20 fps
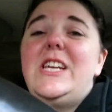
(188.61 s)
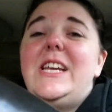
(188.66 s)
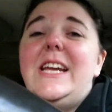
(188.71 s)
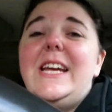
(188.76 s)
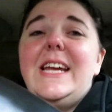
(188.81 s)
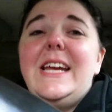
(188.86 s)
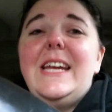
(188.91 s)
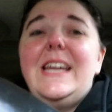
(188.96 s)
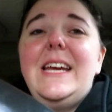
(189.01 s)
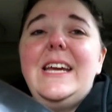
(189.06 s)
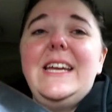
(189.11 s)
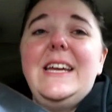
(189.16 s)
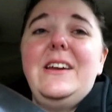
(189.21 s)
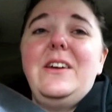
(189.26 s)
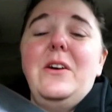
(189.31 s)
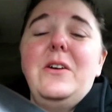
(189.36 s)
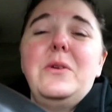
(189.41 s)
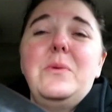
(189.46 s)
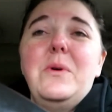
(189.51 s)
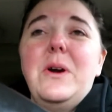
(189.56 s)
didn't
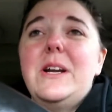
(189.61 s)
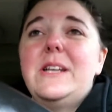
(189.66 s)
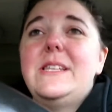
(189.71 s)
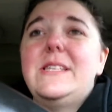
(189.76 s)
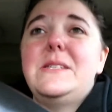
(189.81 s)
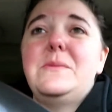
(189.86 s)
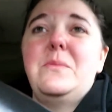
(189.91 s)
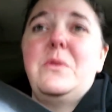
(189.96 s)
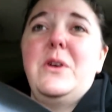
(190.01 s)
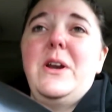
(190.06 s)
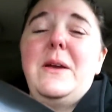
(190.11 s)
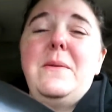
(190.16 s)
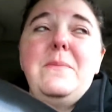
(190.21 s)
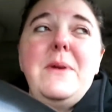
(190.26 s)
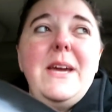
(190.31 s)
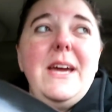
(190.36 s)
go to work this morning